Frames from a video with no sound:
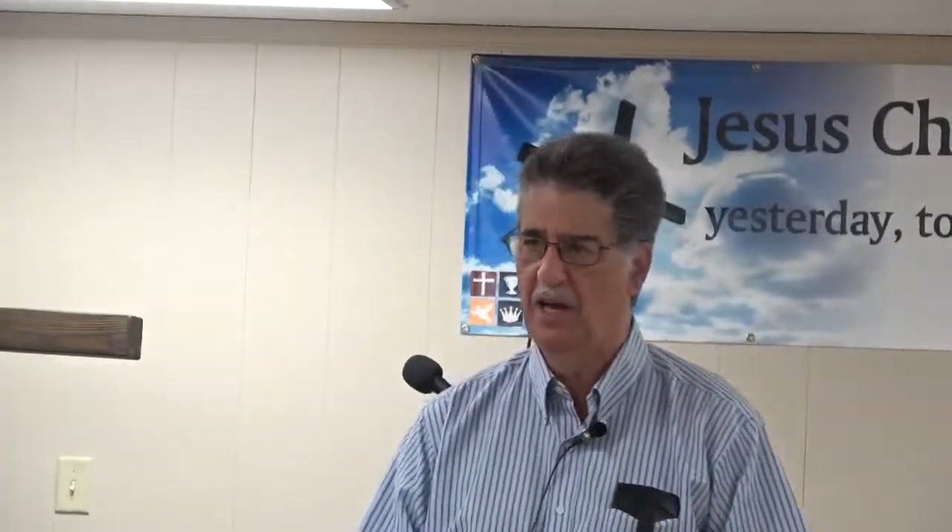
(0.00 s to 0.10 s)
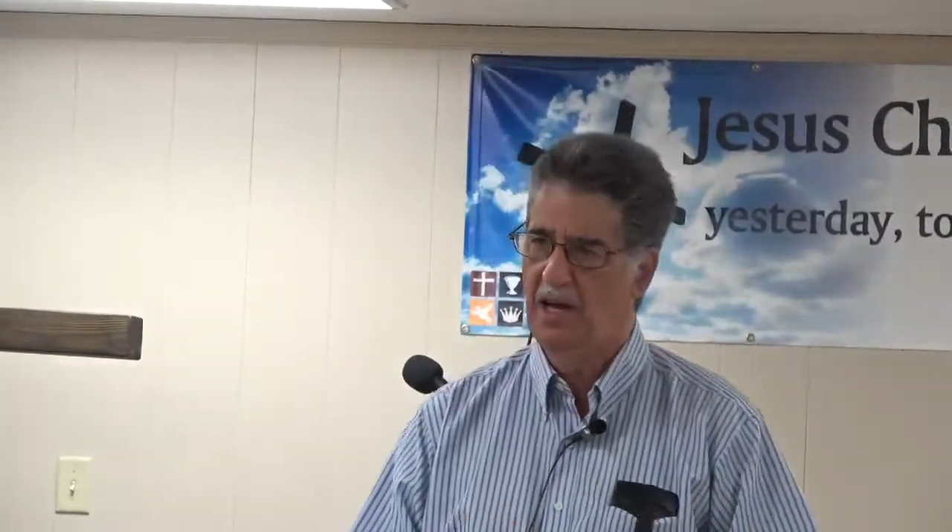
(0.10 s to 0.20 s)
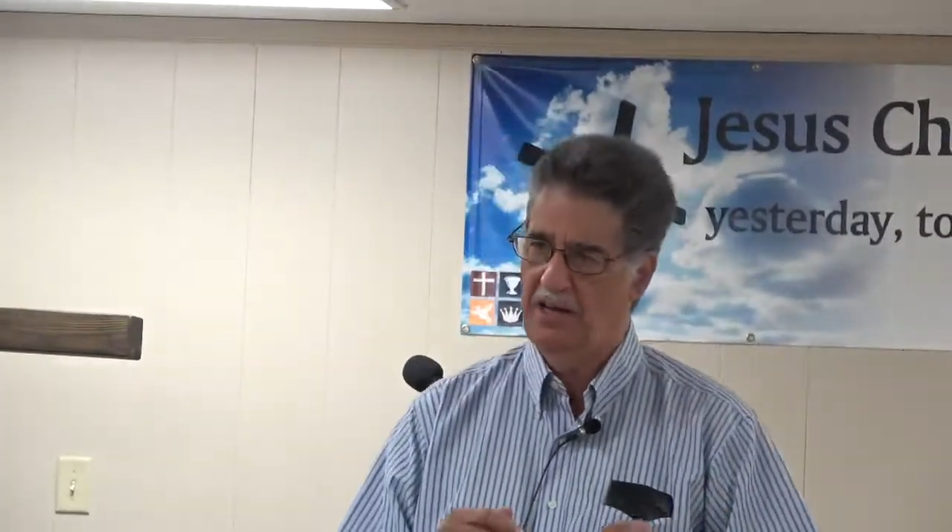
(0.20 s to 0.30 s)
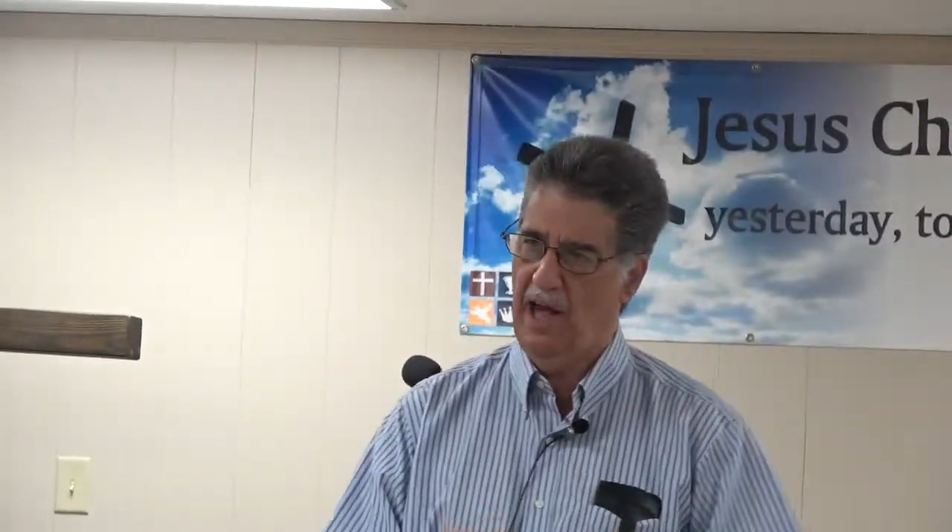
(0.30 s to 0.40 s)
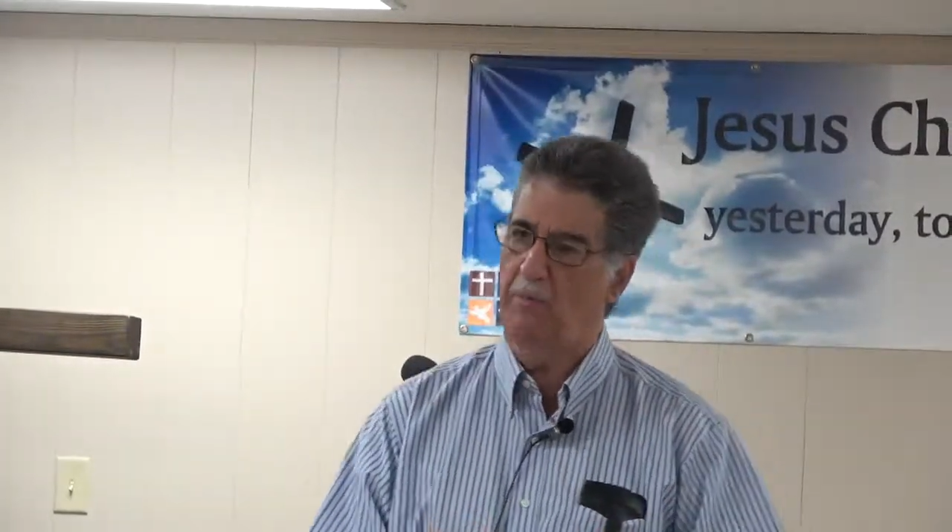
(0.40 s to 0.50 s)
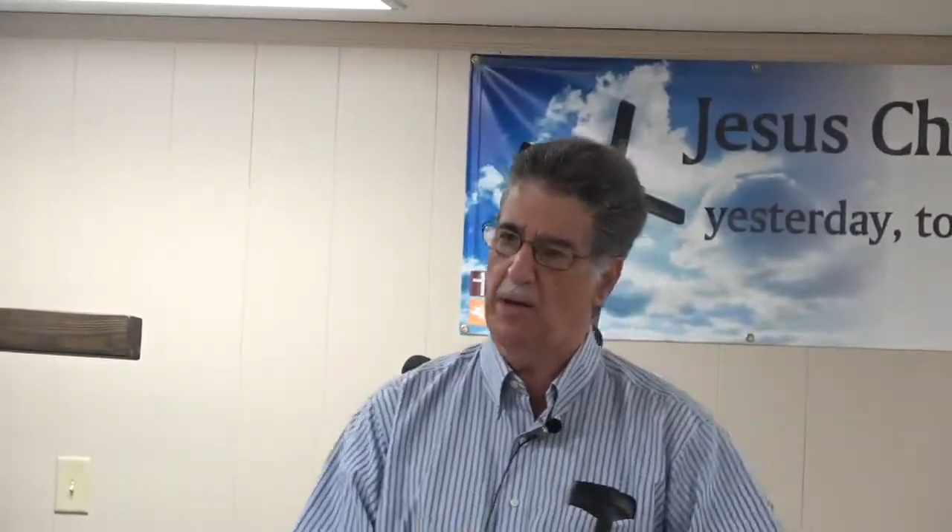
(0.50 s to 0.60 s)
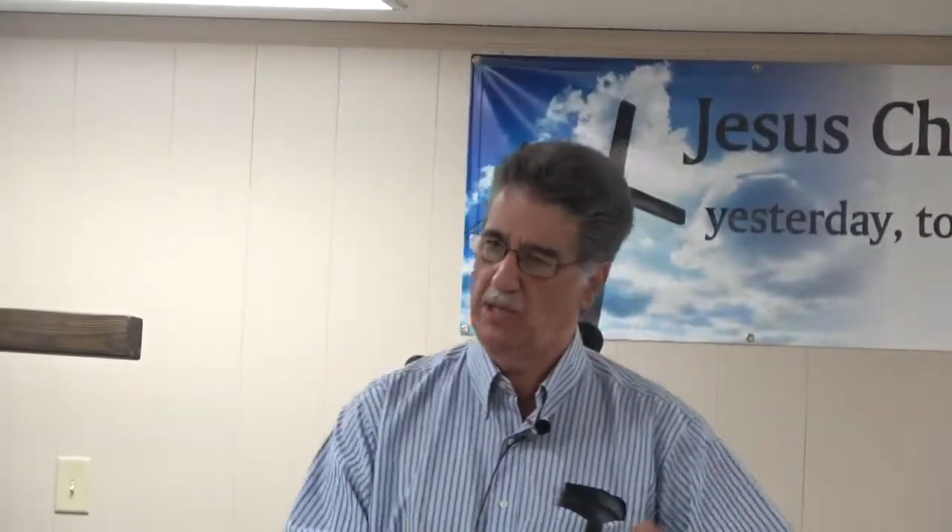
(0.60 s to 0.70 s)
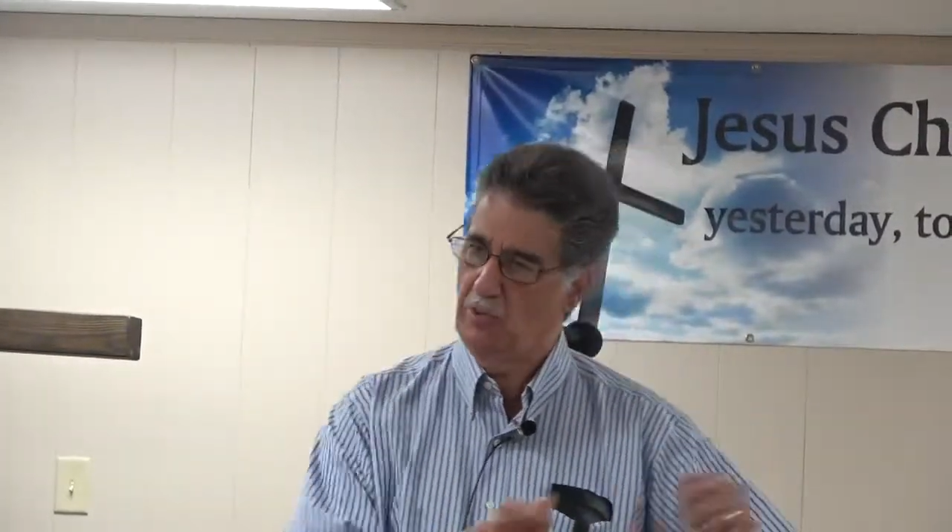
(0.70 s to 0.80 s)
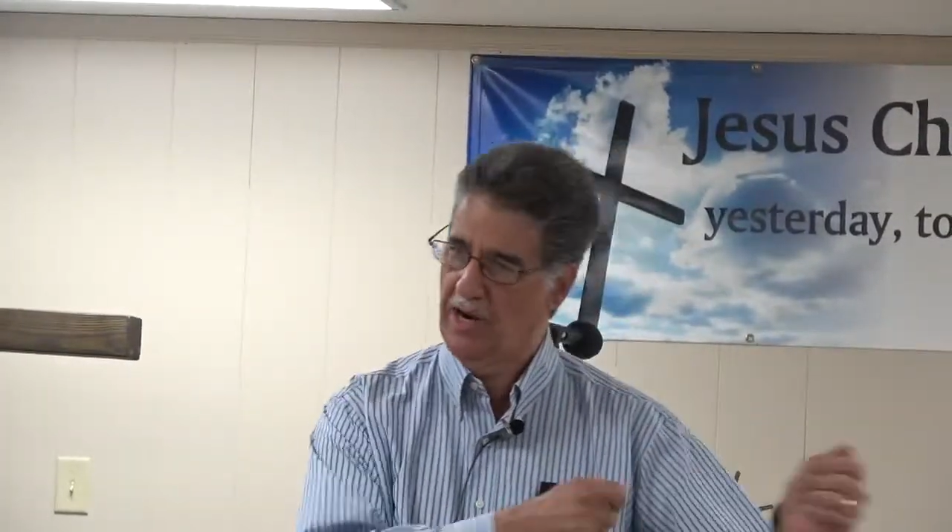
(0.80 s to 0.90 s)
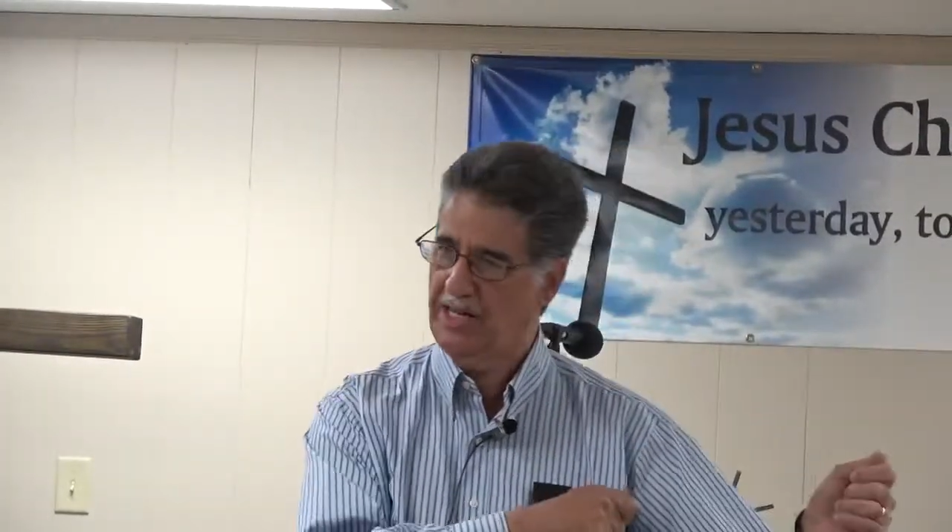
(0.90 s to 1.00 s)
and now maybe
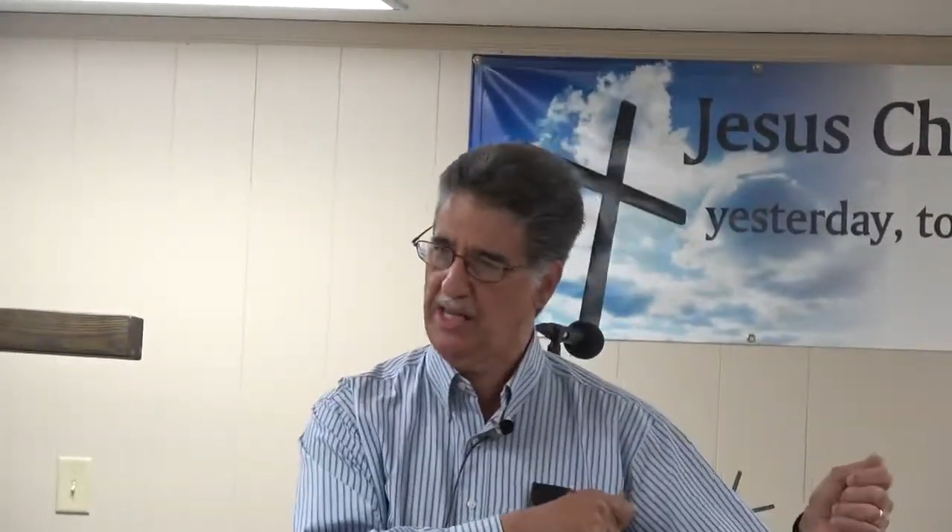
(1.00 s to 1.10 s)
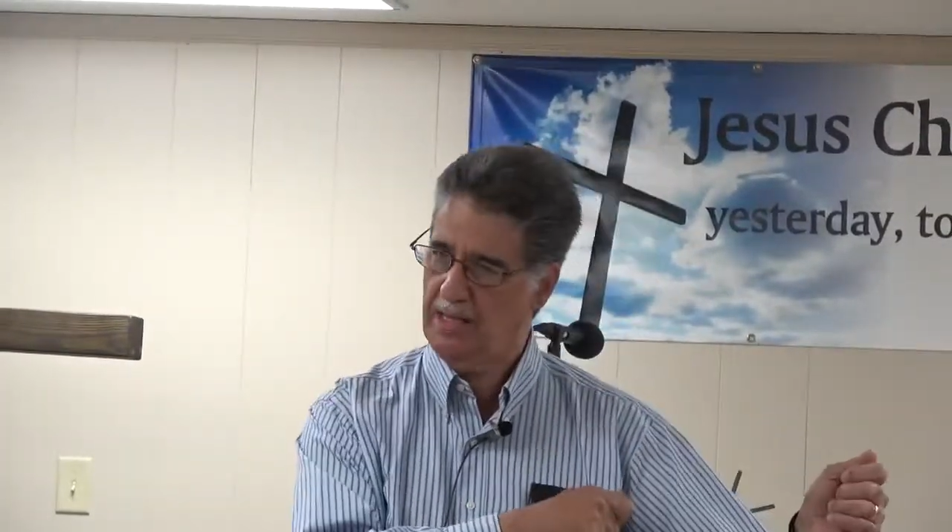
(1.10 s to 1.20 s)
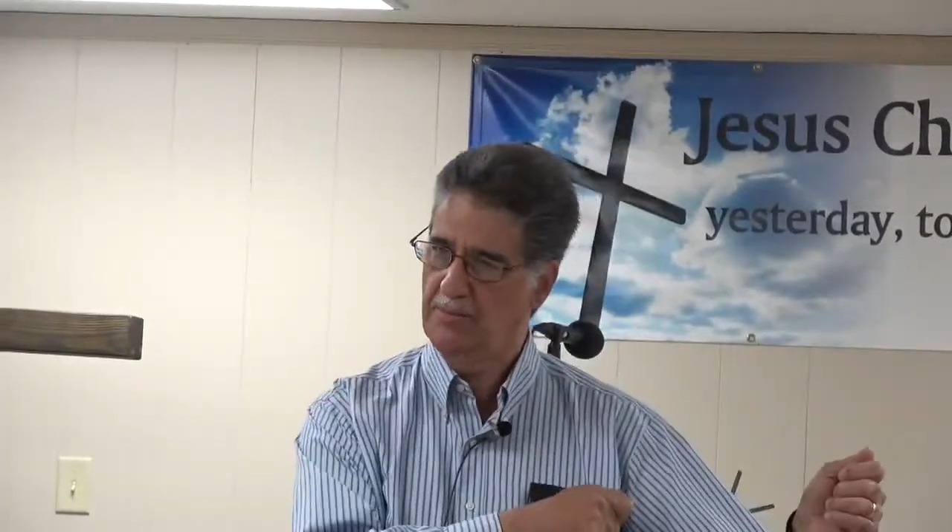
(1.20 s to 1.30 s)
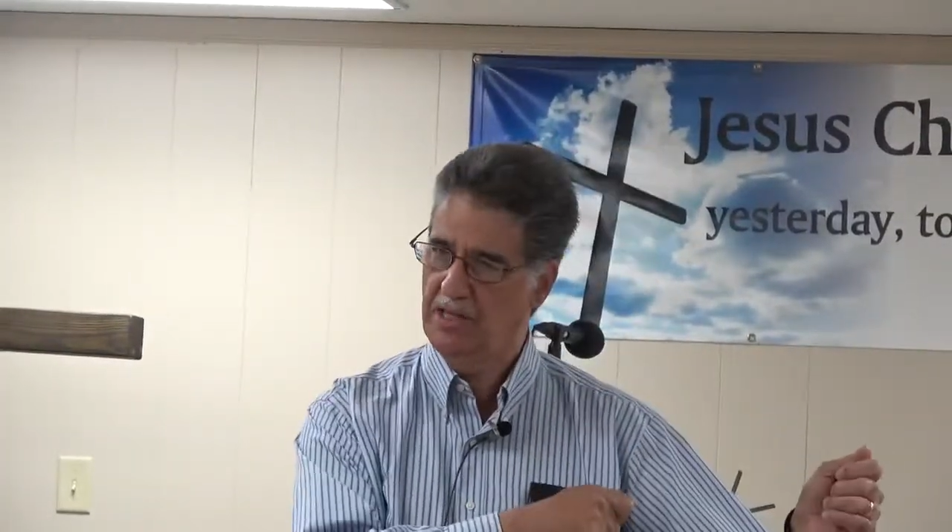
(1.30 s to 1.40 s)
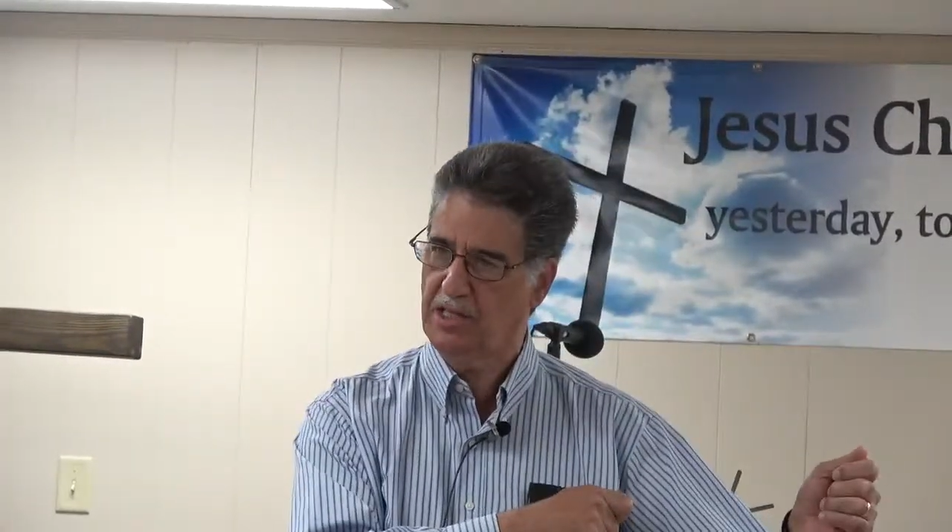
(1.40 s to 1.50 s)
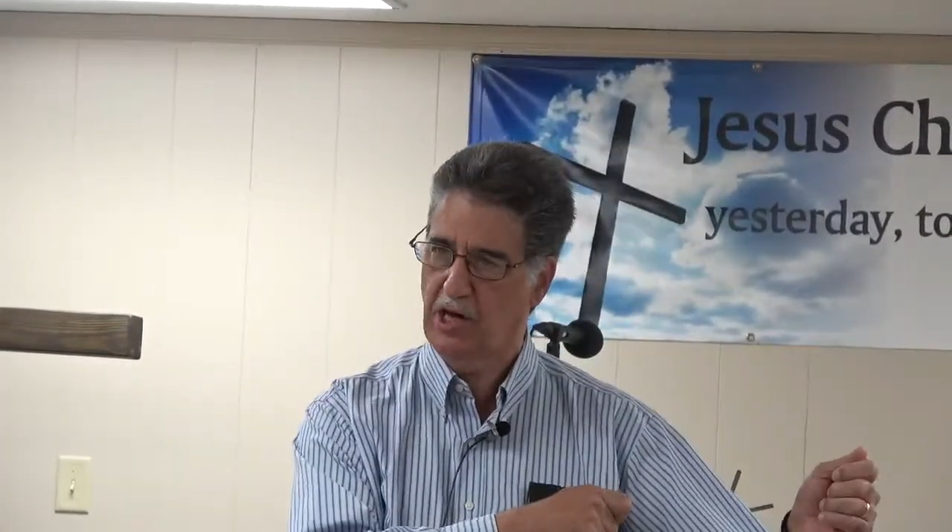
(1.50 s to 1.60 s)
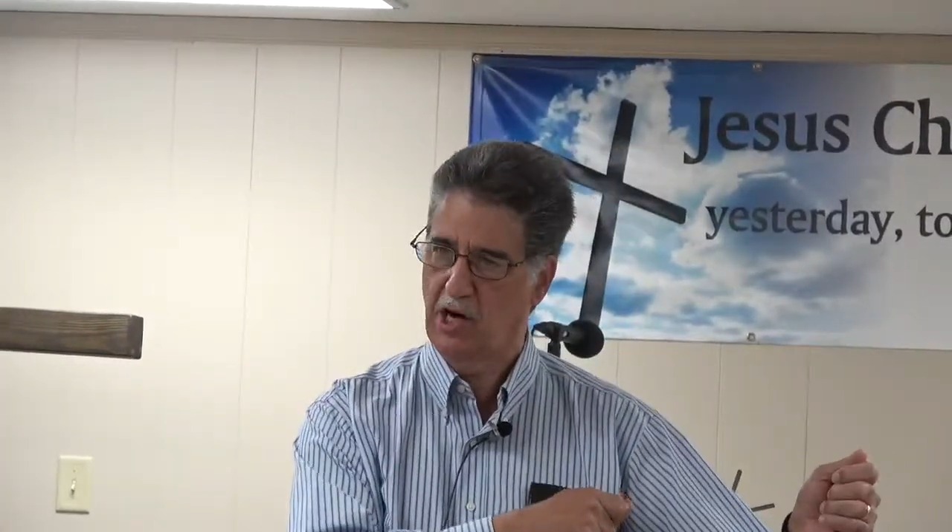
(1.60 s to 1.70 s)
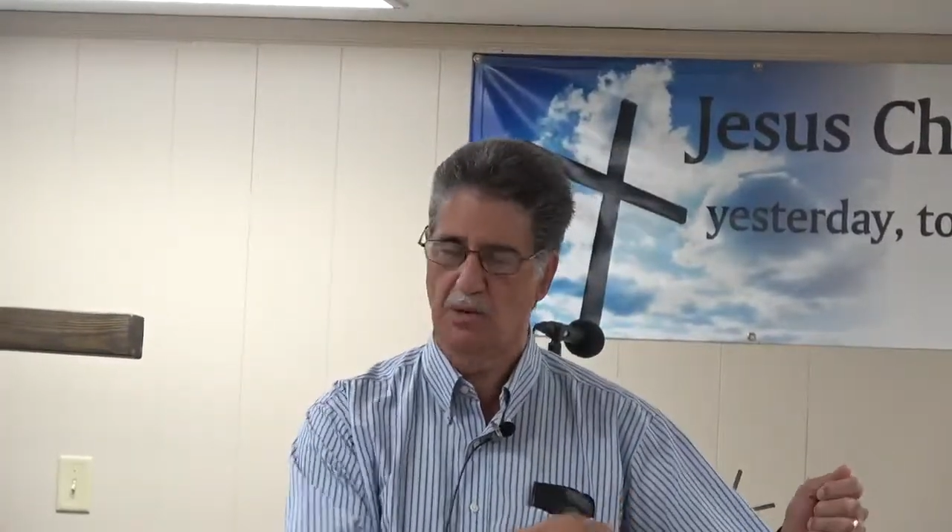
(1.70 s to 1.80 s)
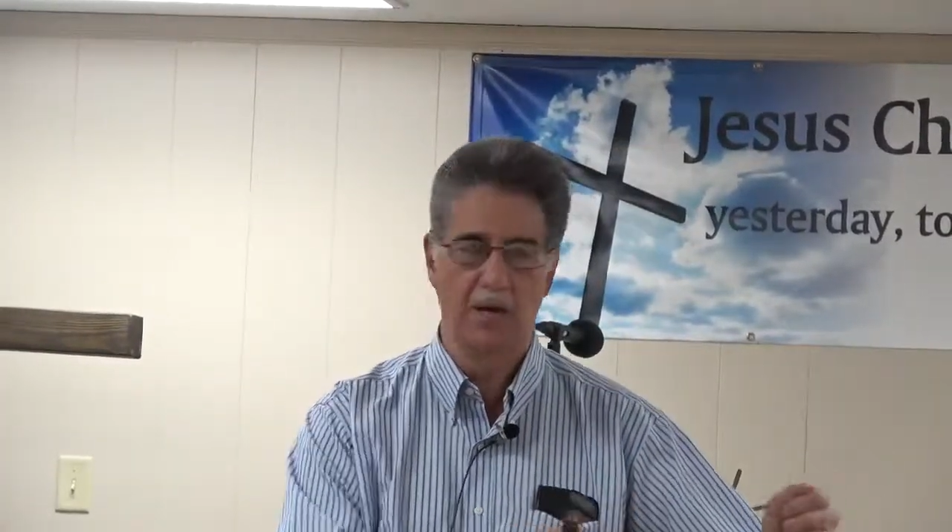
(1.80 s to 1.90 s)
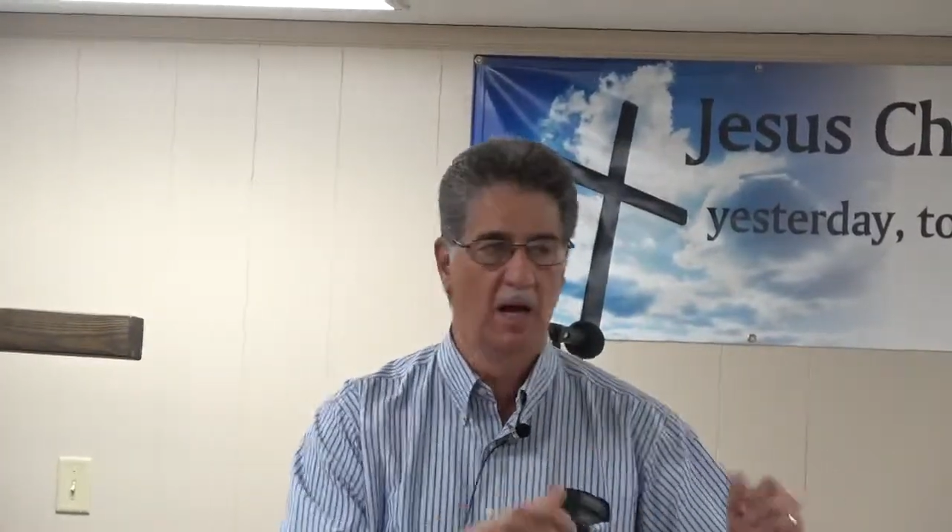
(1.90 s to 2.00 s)
you want to kick him to the
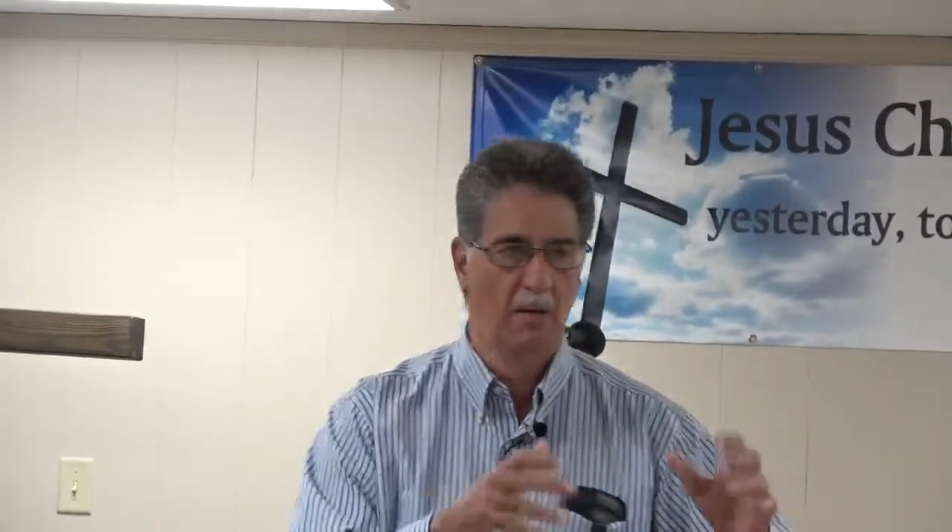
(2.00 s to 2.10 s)
curb?